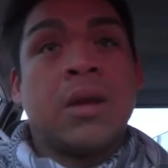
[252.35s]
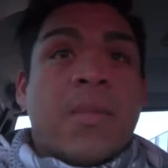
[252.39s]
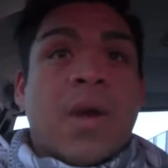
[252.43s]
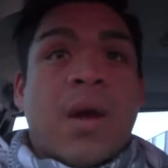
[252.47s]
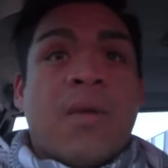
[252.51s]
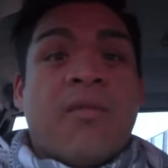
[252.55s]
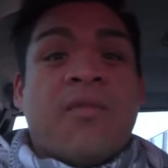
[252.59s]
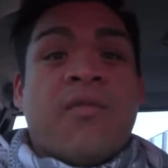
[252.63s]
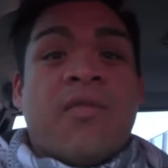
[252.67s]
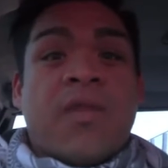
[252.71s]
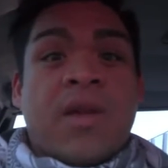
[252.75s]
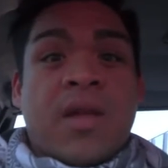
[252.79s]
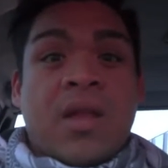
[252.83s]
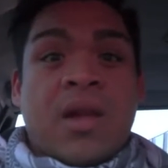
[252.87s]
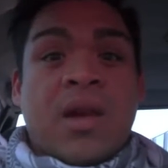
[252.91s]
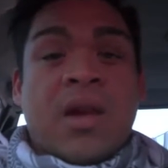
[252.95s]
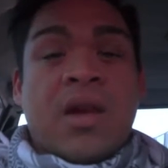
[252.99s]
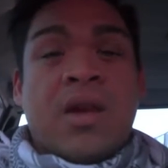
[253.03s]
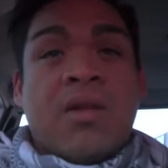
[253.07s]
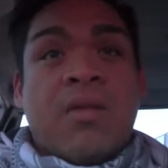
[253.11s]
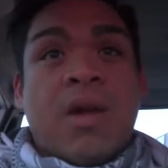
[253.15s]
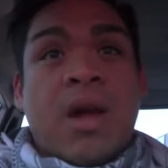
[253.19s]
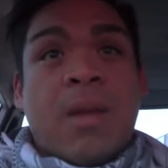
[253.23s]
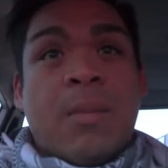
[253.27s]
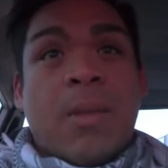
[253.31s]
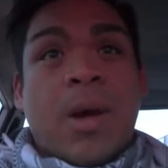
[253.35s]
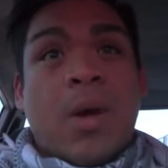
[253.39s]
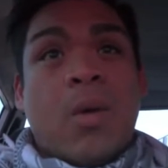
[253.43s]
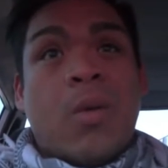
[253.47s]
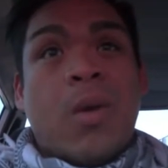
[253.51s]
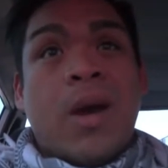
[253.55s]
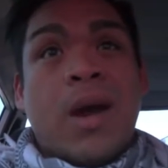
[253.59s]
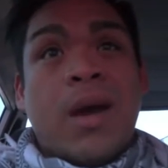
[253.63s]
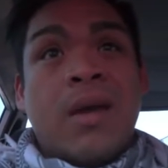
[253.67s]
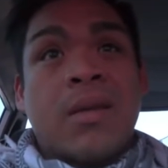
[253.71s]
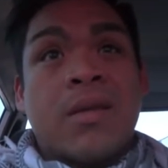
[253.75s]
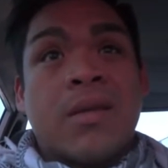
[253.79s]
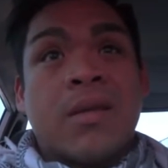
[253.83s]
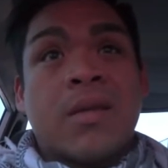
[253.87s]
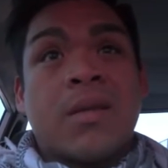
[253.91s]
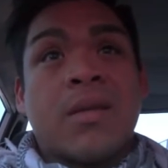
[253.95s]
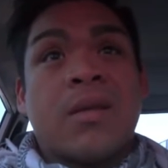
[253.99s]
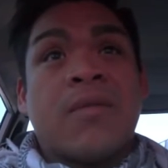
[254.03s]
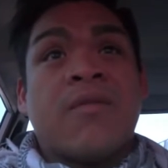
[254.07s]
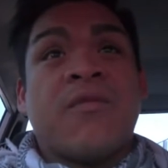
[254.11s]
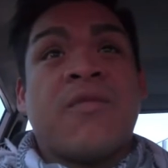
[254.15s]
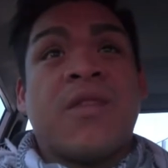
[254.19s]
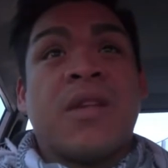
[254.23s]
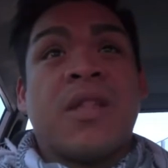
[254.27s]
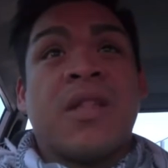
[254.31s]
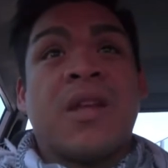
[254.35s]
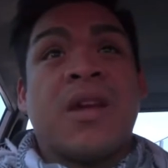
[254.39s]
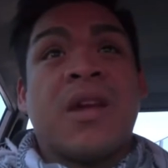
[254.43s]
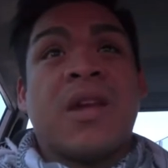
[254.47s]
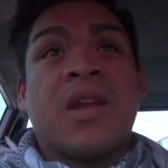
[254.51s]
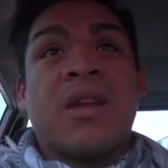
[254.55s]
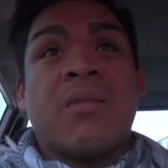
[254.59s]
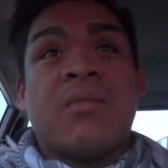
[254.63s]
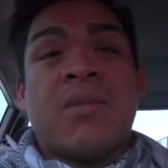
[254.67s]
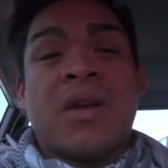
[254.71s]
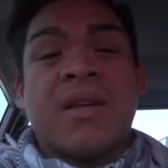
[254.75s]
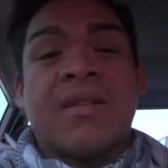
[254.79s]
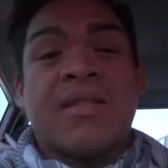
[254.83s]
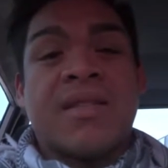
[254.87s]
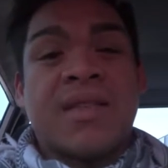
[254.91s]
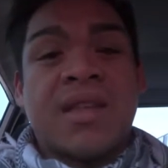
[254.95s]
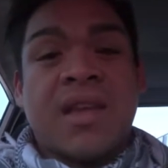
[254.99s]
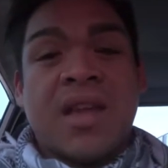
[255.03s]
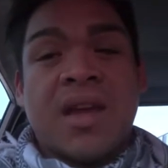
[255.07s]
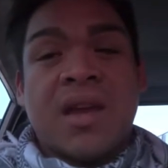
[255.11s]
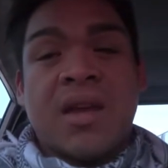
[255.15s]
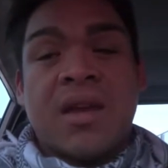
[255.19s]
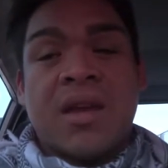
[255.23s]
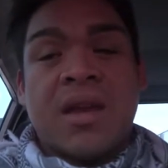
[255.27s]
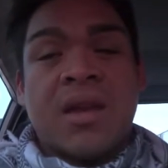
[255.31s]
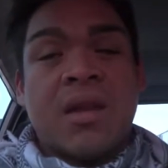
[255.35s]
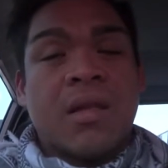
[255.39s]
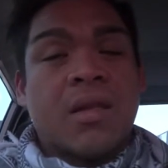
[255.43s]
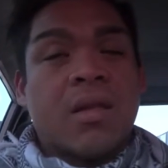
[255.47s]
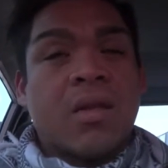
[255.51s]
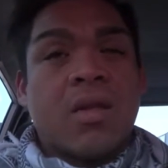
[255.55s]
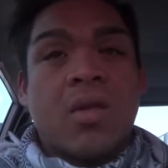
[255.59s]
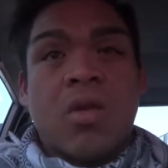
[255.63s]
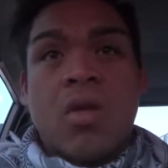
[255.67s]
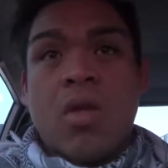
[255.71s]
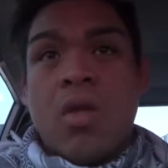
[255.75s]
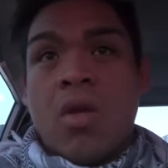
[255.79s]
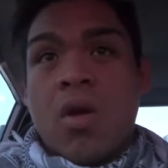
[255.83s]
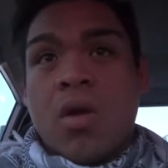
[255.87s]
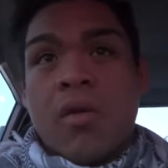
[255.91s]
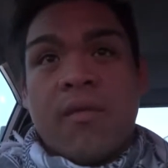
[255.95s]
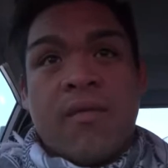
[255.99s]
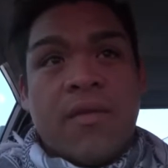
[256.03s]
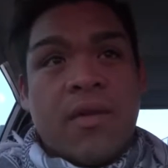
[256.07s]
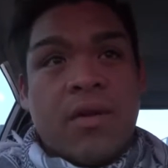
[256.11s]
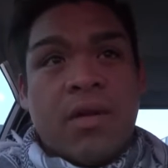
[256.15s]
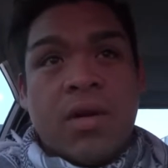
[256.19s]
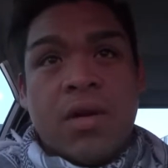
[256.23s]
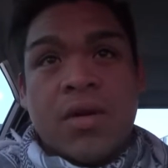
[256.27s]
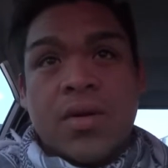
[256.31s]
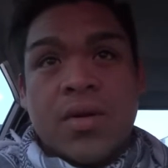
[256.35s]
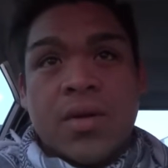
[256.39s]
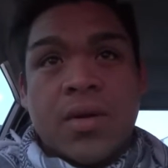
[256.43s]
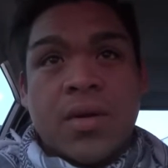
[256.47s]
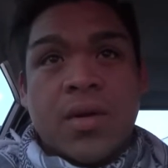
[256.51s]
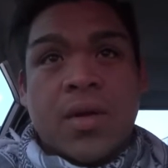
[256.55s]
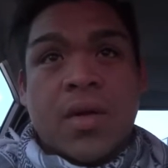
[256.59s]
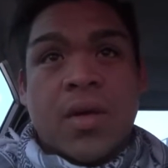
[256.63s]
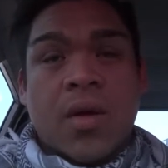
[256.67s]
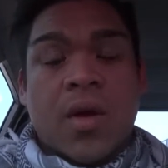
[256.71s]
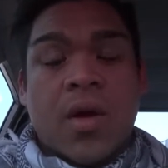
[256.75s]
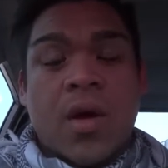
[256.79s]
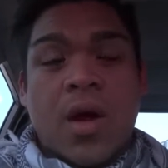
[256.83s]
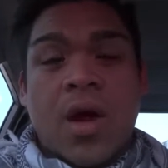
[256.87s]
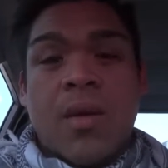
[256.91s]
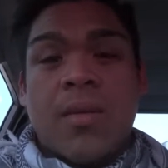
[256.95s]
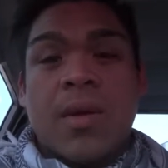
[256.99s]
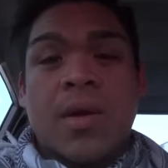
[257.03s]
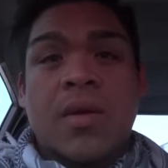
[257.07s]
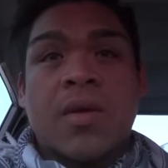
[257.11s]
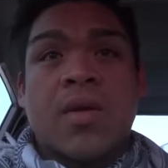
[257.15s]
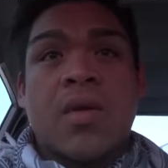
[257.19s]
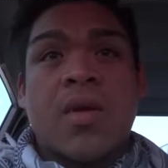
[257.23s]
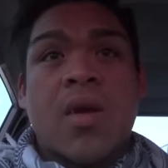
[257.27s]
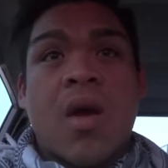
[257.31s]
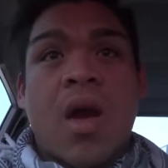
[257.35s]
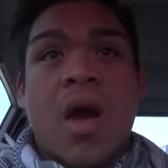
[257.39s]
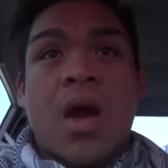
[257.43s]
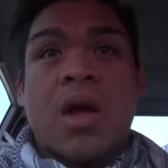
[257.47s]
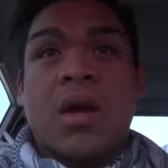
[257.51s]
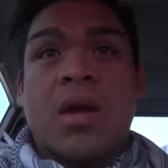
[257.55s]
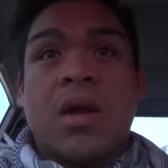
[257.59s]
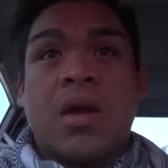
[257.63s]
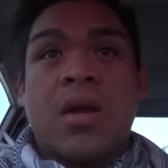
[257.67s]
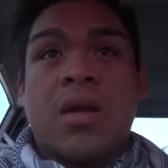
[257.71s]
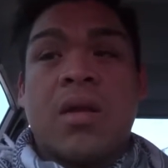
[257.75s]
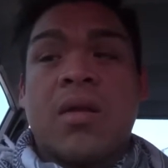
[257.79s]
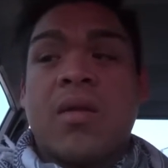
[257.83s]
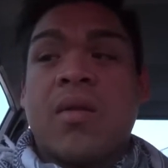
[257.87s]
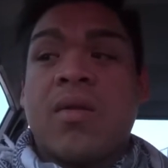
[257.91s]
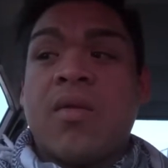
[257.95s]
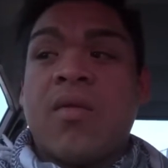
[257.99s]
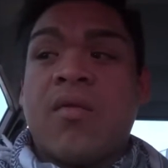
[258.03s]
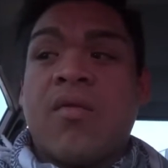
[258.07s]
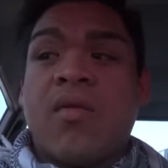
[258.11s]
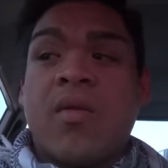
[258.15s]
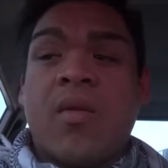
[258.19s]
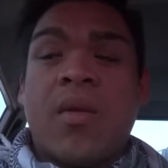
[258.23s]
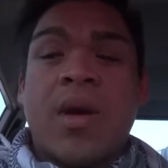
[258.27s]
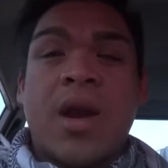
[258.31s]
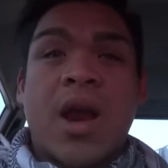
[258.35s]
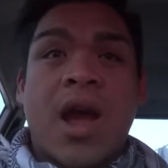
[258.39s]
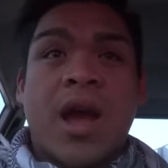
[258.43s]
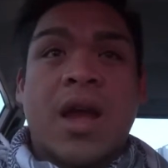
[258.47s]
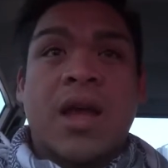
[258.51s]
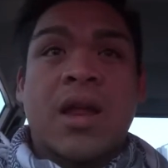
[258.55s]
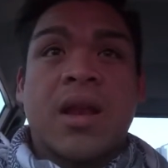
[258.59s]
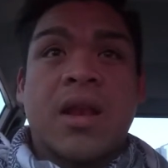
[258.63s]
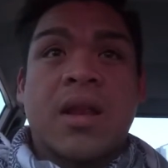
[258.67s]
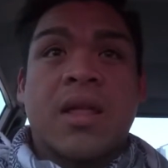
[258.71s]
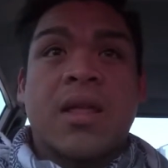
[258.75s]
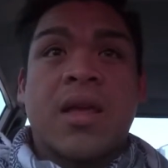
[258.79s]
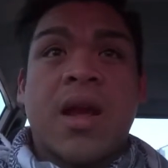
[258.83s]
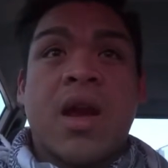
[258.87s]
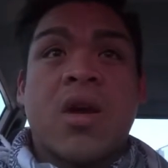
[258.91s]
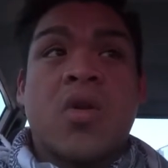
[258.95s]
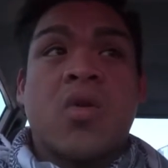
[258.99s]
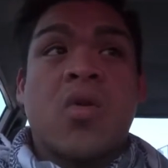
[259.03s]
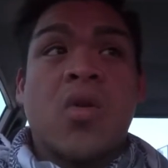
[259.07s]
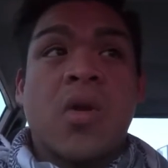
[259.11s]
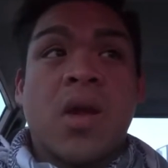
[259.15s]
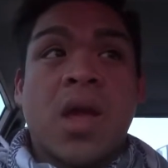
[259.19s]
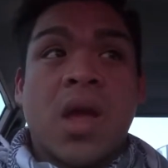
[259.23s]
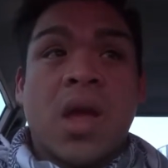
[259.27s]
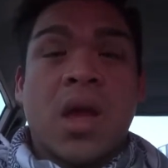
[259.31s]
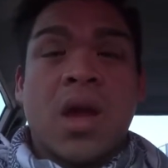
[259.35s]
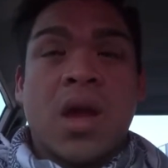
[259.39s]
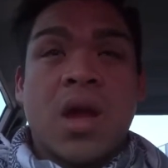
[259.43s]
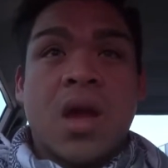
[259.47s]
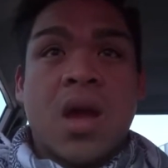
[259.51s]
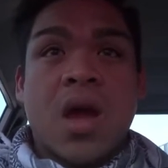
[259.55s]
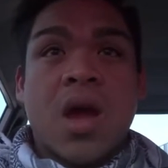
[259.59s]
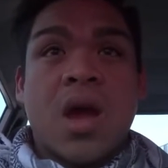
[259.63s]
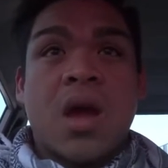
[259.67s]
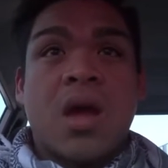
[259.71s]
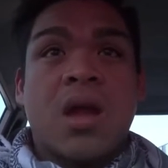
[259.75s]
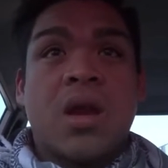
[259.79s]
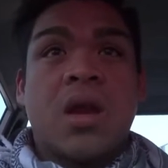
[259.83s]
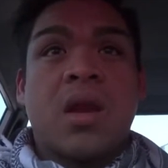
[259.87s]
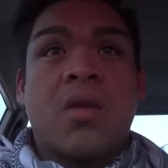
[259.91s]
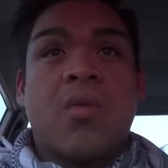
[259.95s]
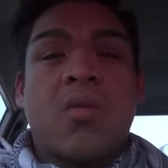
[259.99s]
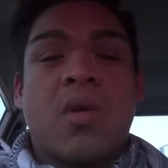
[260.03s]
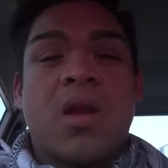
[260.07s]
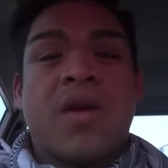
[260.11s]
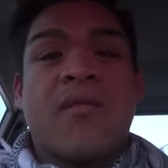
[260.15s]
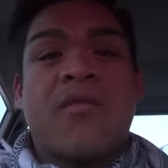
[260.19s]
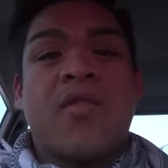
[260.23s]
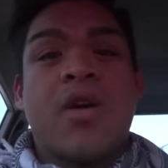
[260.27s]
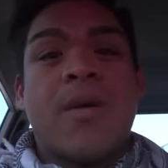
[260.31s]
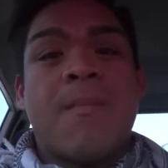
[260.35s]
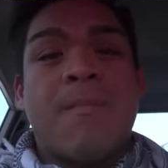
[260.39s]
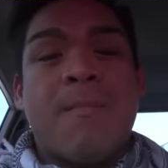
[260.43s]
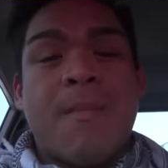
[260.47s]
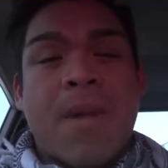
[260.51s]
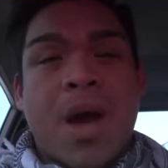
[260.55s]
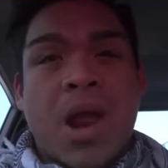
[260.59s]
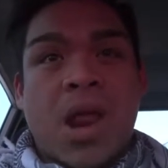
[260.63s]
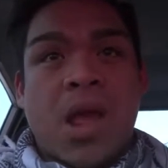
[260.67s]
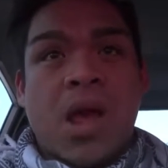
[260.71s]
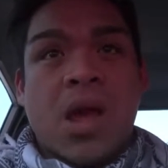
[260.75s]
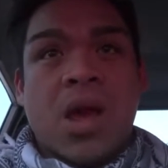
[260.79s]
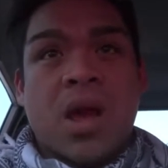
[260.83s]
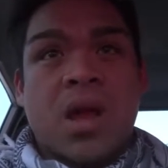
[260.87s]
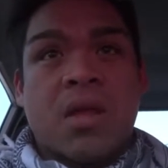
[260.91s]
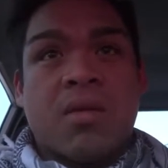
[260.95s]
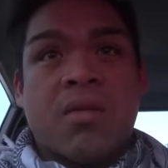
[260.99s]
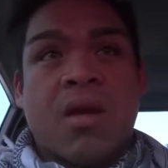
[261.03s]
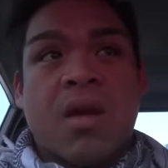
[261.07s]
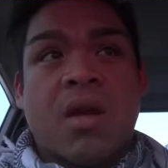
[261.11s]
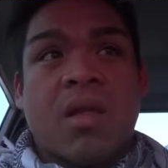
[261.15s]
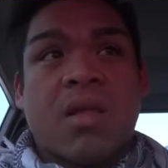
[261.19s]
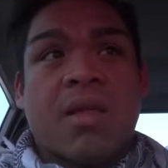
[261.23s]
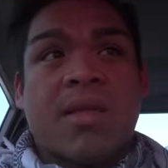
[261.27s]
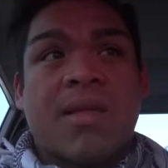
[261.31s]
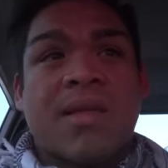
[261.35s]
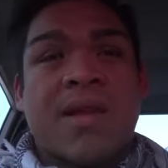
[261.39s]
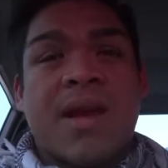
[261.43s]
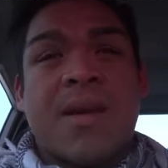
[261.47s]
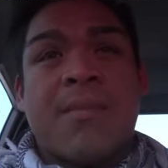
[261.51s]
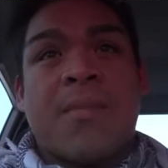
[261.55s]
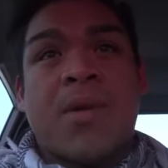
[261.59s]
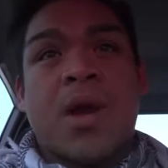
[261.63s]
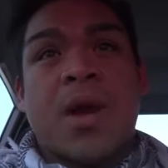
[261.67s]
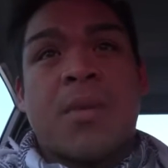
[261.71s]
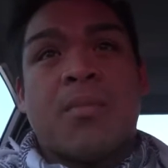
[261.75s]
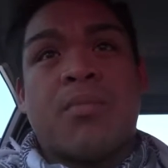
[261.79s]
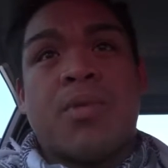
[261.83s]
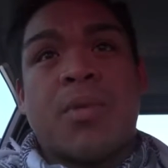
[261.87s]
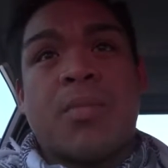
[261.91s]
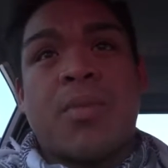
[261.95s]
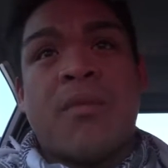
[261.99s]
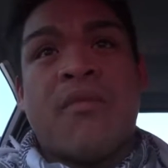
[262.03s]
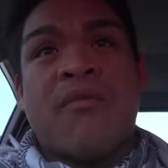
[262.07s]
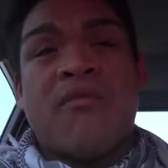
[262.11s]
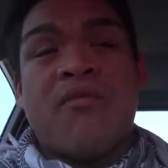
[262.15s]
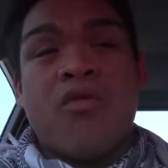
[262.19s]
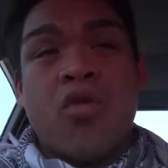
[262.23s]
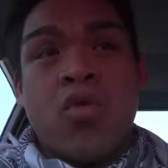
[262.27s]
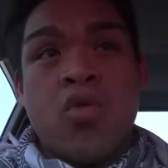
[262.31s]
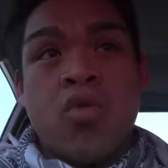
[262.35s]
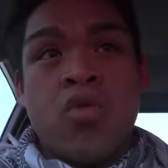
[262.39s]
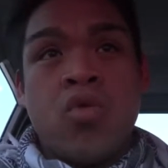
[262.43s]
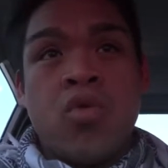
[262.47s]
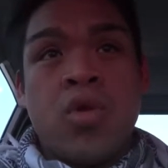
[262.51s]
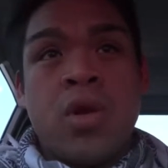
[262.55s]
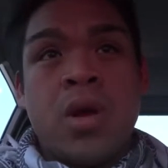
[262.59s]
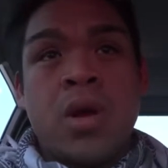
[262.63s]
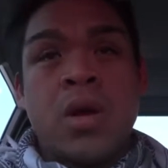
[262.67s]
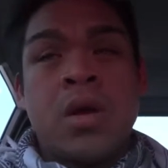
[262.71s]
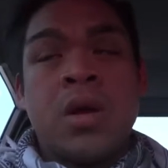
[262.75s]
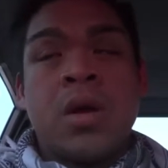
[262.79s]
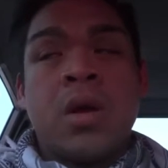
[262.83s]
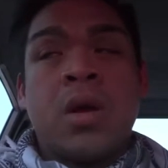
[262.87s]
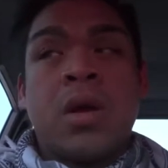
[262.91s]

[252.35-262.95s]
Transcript: I'm feeling it around my waist, I'm feeling it in my skin, and it's not very good. So I'm excited for when I can start cooking again and when I've got money again so I can start buying proper food